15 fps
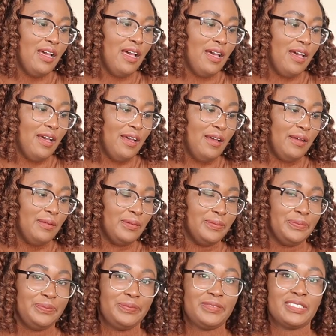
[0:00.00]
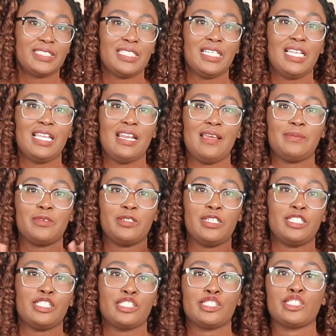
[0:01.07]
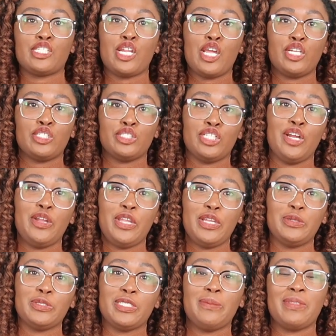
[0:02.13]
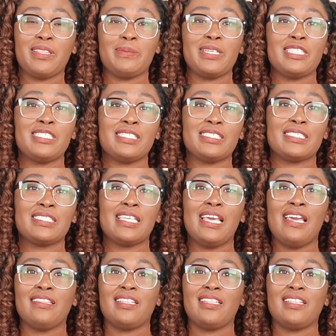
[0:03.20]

and I'm gonna just show you some of the pieces